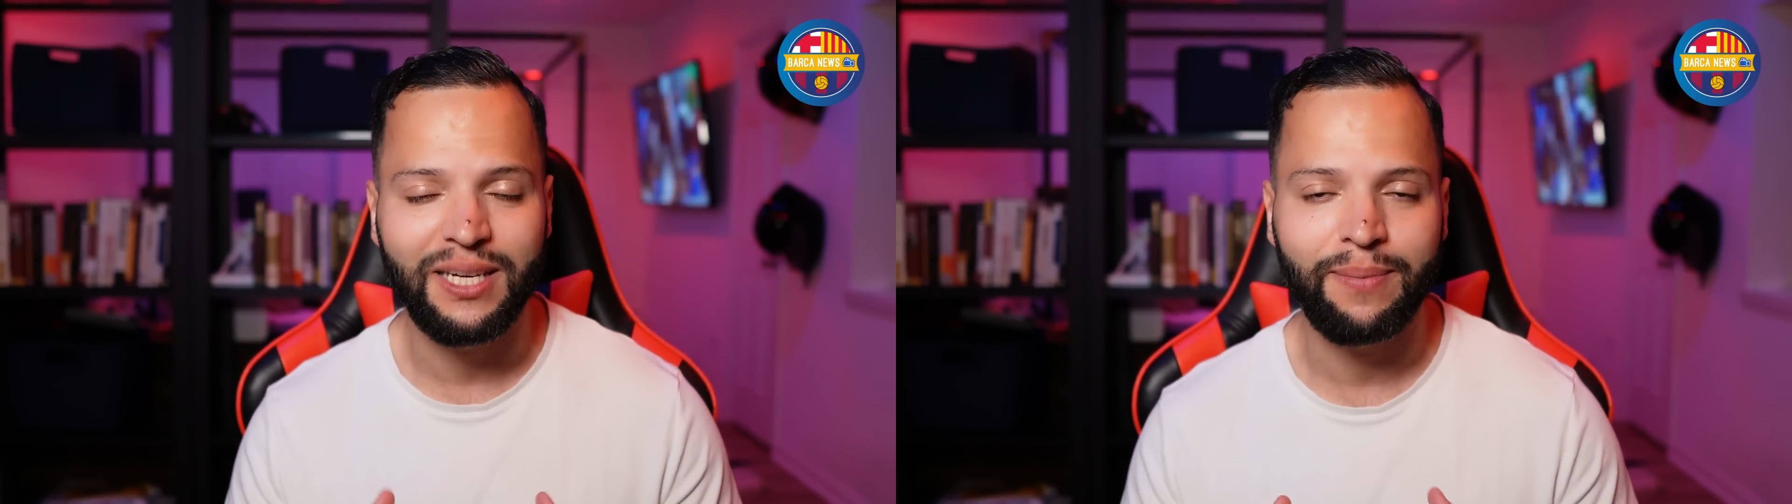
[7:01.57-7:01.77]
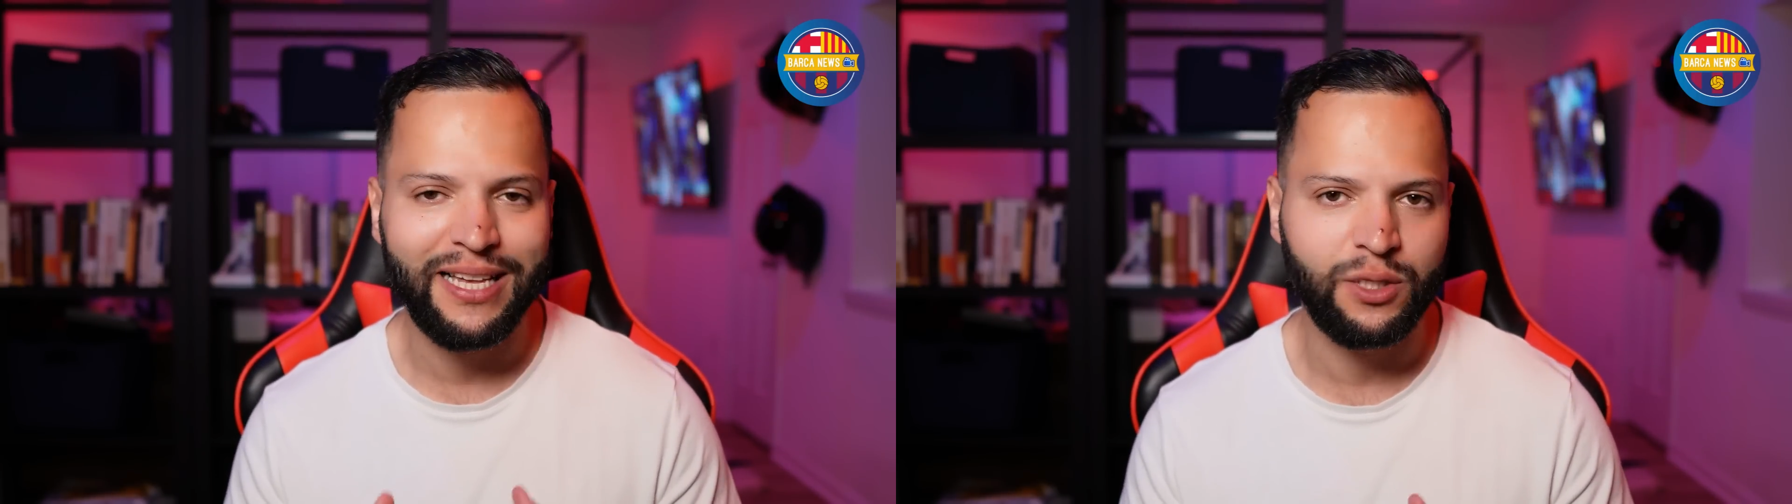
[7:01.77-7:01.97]

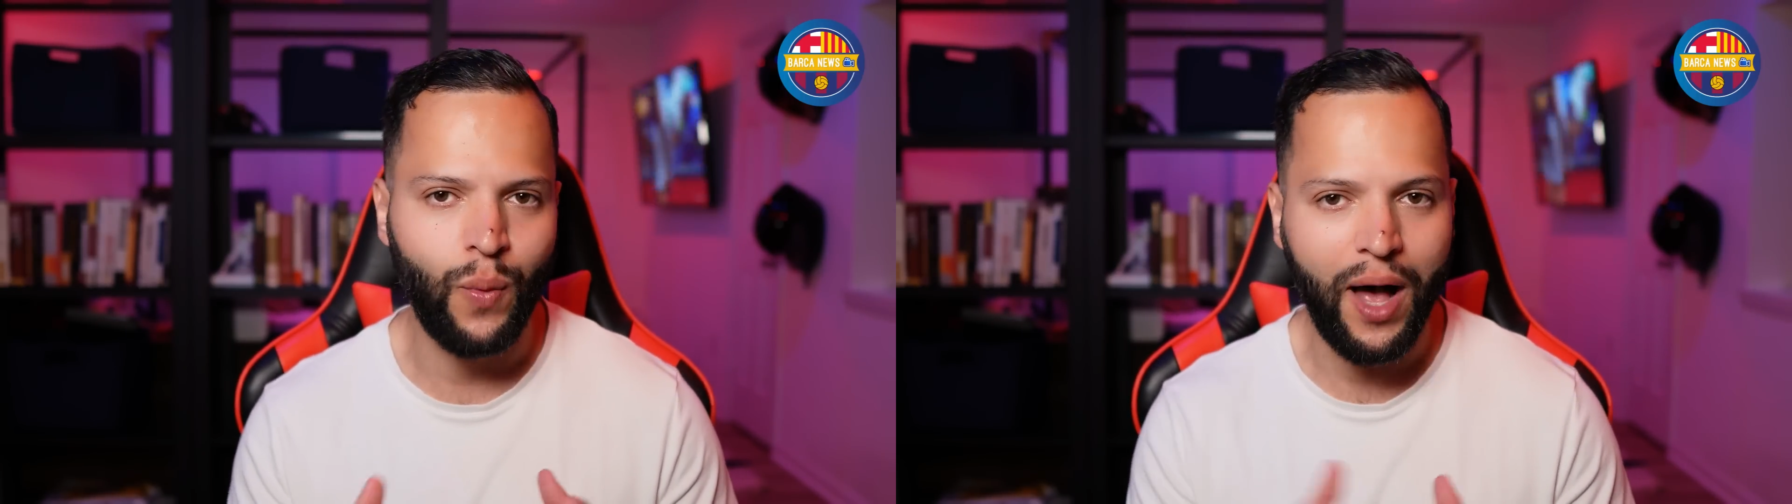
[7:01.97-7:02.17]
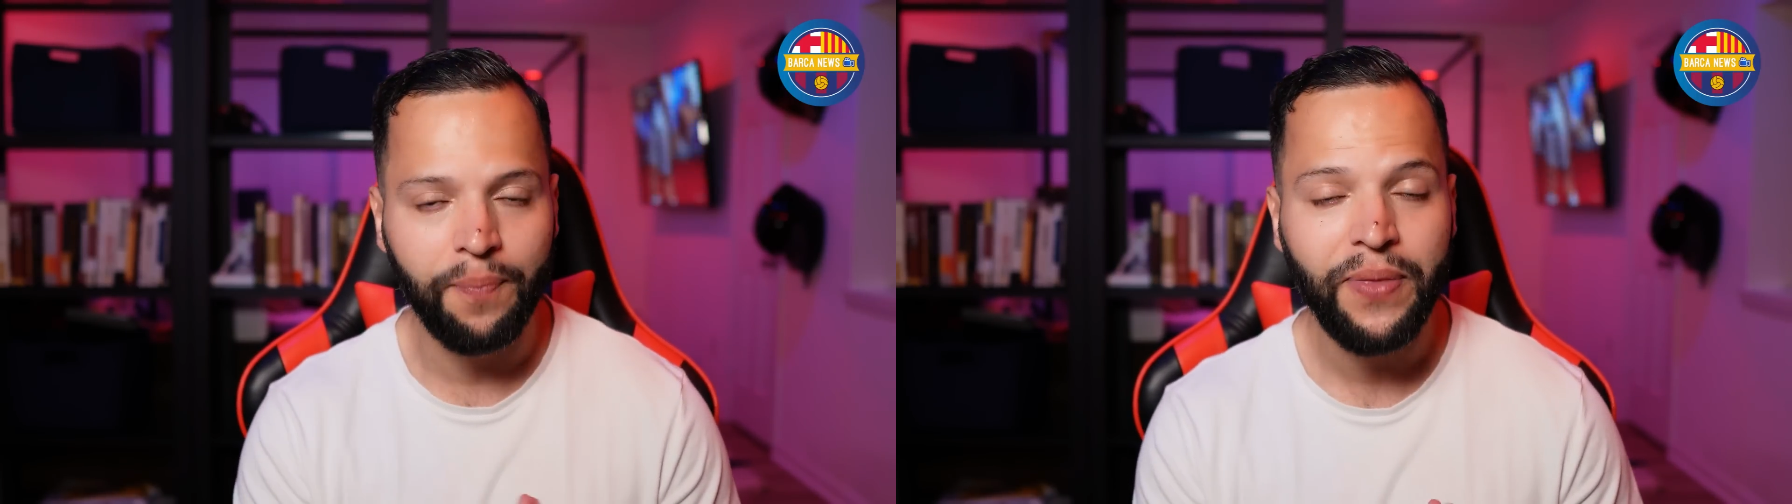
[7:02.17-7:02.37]
team as
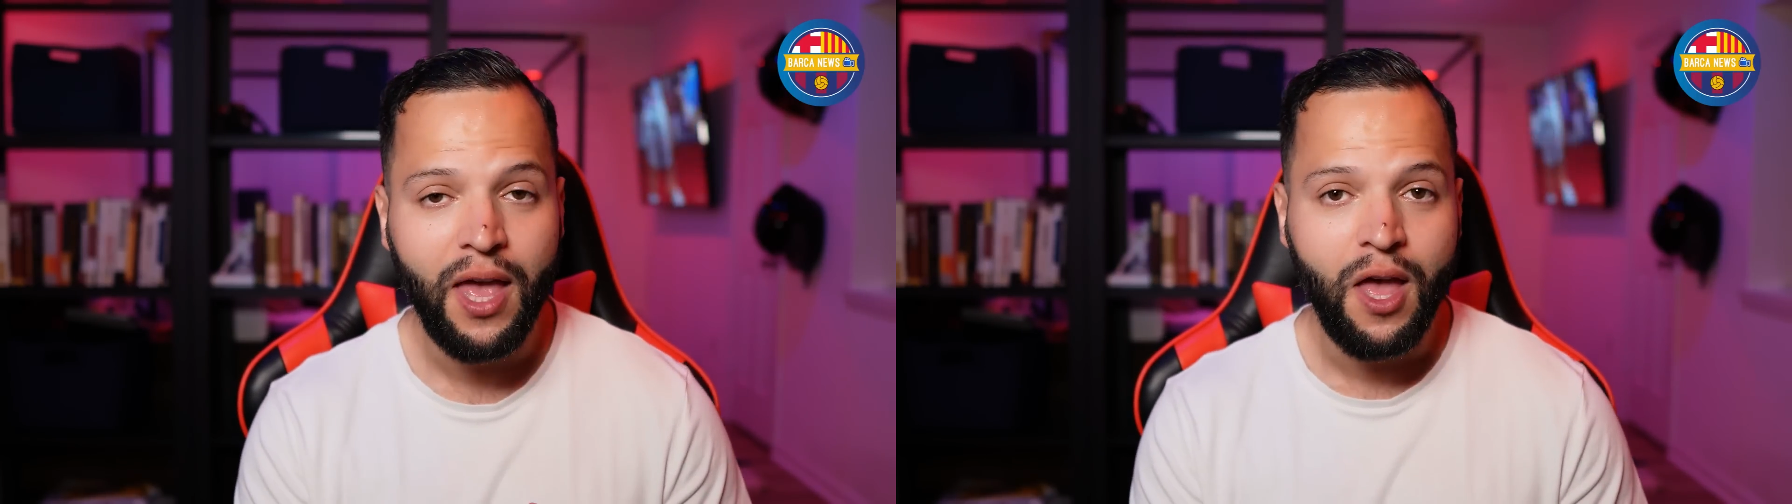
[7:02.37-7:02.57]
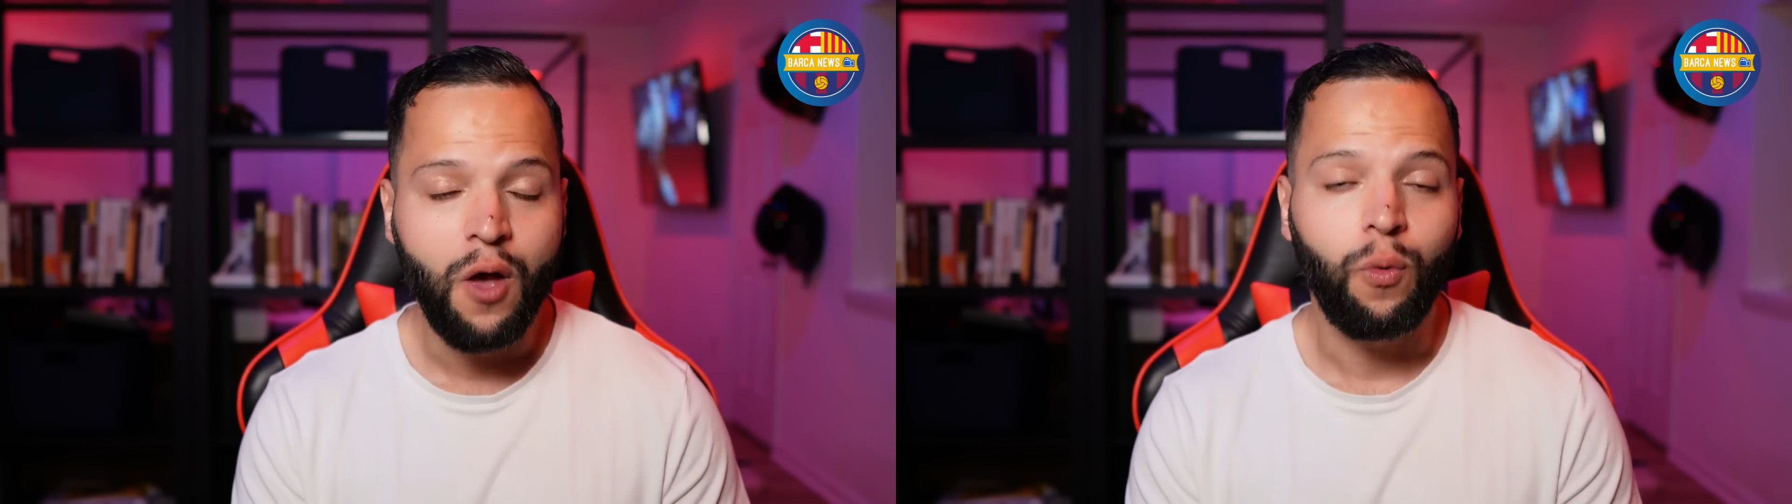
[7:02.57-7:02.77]
well.
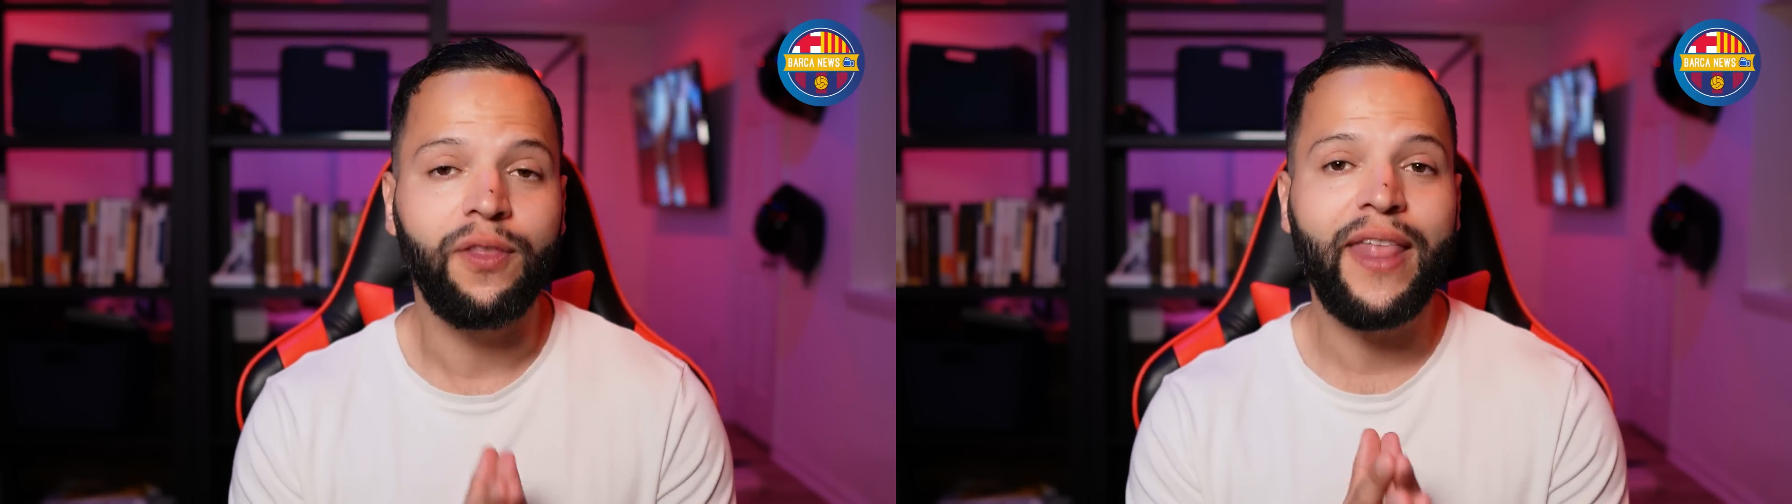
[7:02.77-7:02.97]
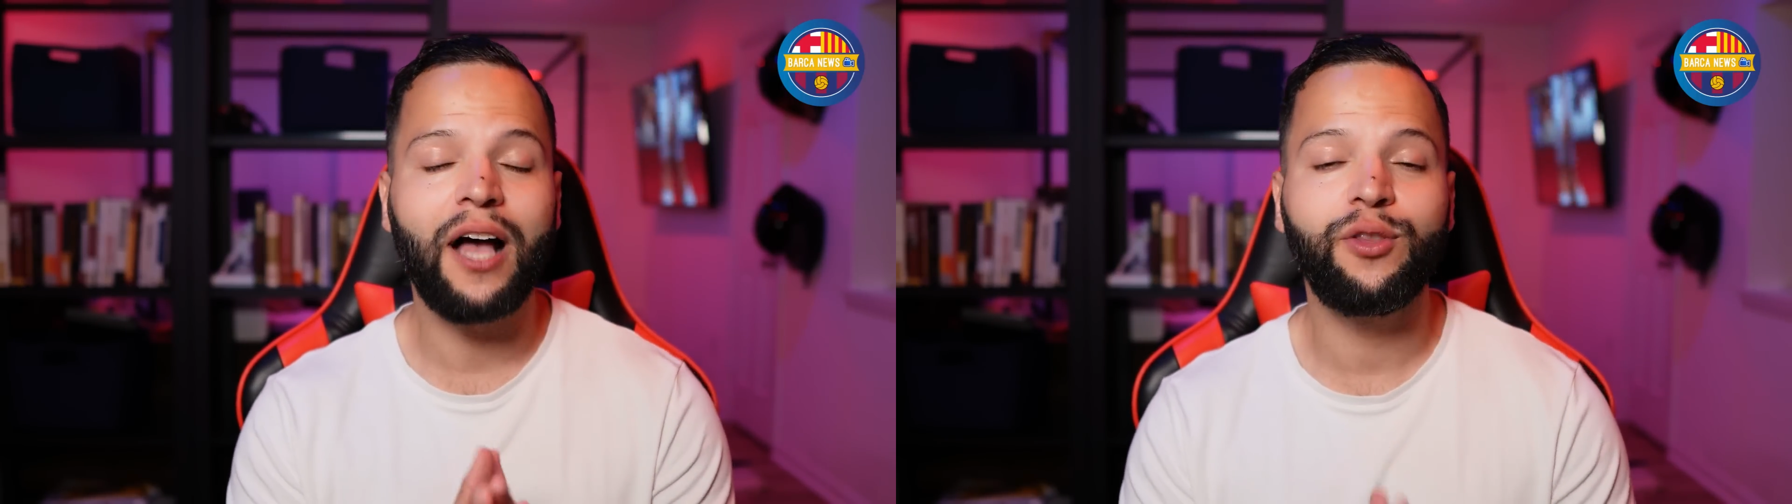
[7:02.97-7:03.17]
Well,
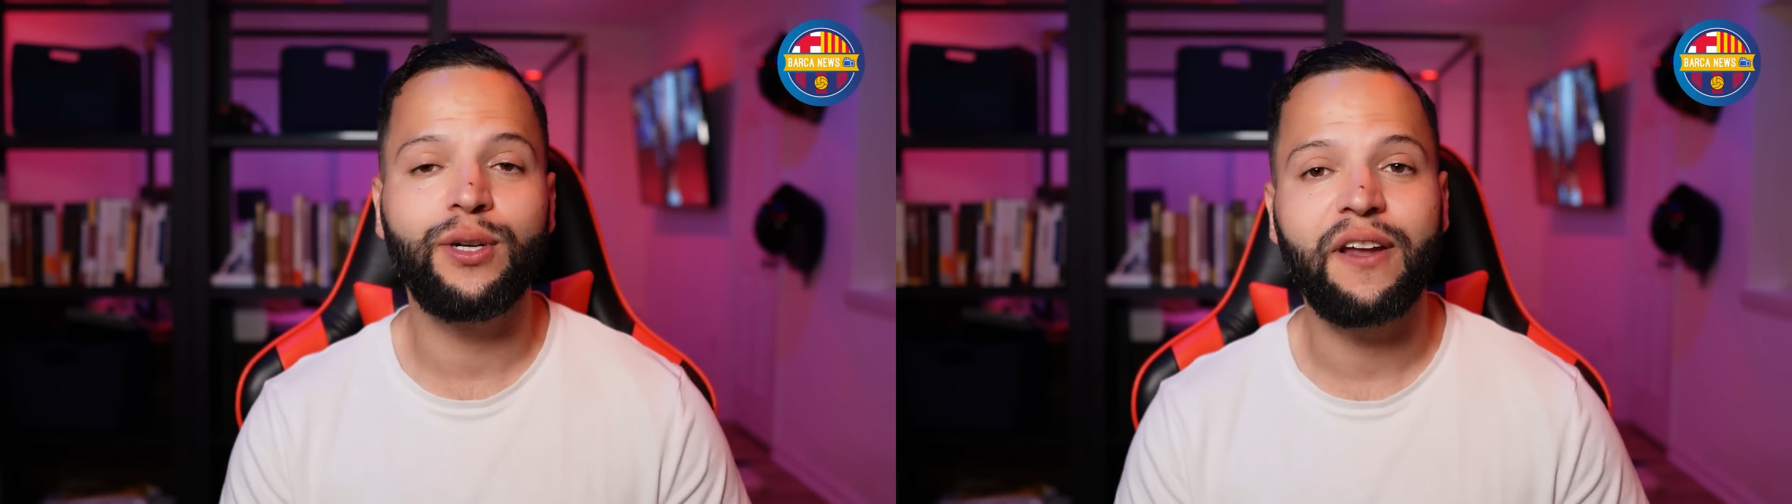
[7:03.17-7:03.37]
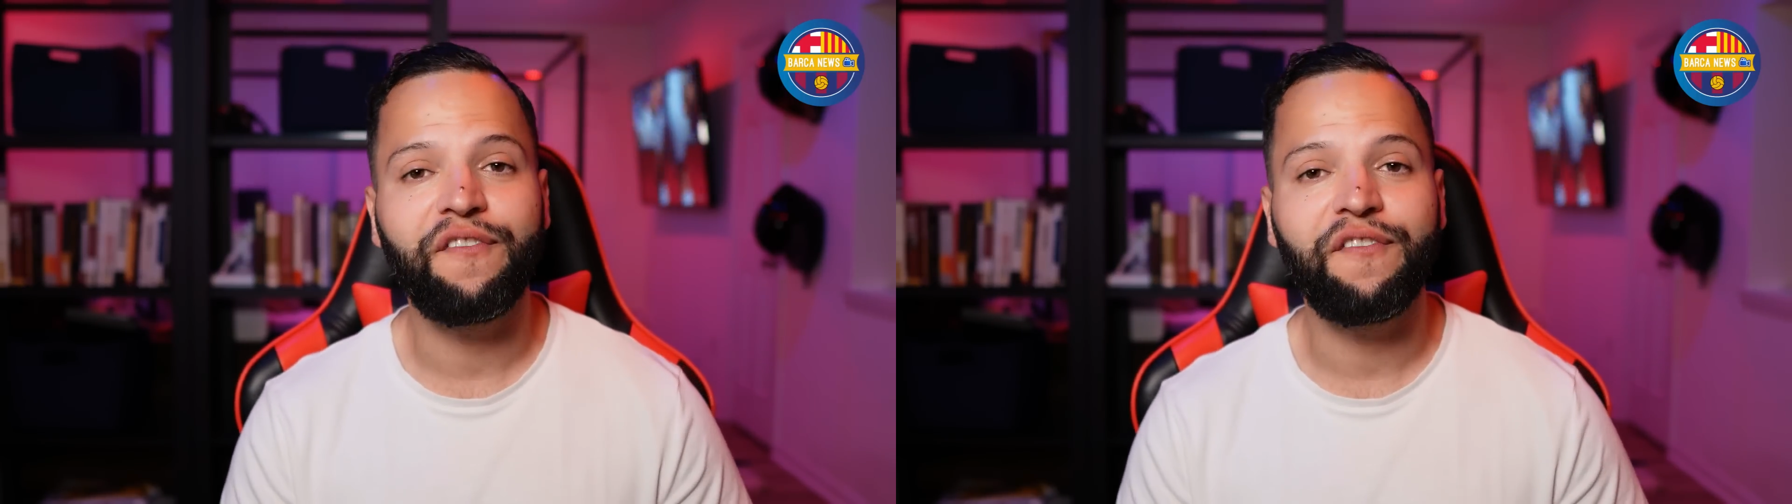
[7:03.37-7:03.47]
now during the